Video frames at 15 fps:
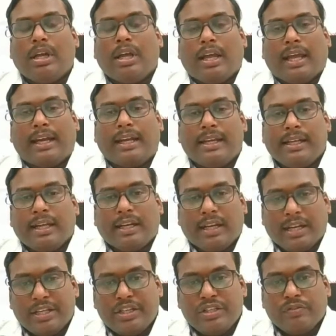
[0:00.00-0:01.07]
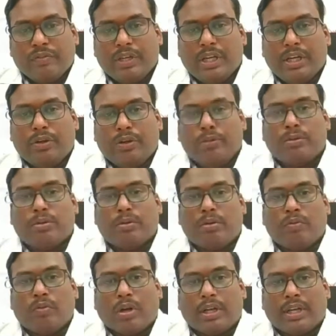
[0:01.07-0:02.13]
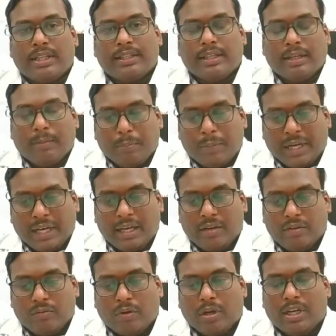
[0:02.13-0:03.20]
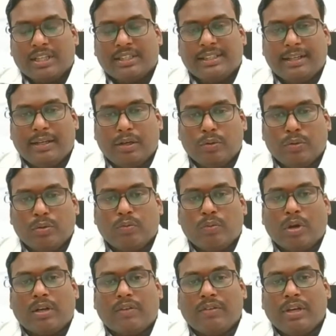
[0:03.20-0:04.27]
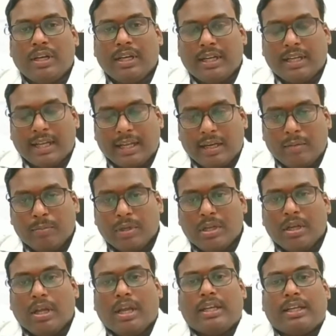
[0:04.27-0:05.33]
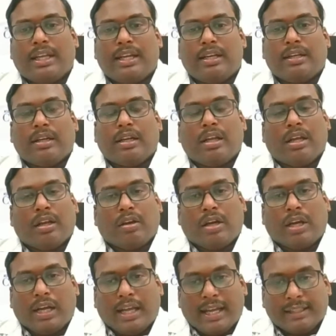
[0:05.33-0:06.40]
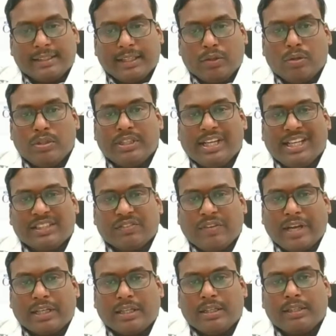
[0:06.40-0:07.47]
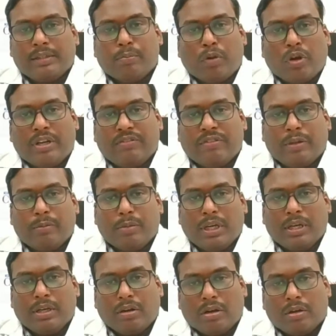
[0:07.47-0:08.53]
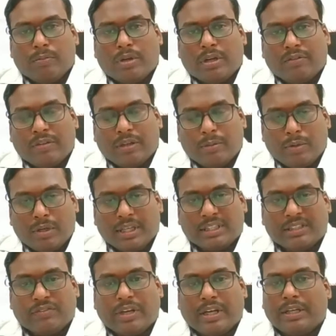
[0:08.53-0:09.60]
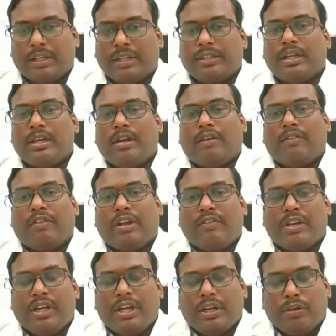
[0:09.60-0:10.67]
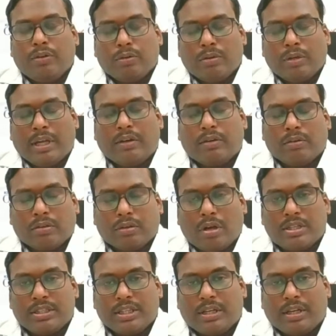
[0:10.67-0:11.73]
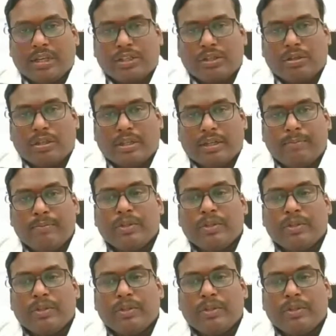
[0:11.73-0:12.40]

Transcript: earlier age. We need to know what is a brain, what does it do, what will it help. Then, as I told, the risk factors, modifiable and non-modifiable risk factors, where we need to have concentration on them,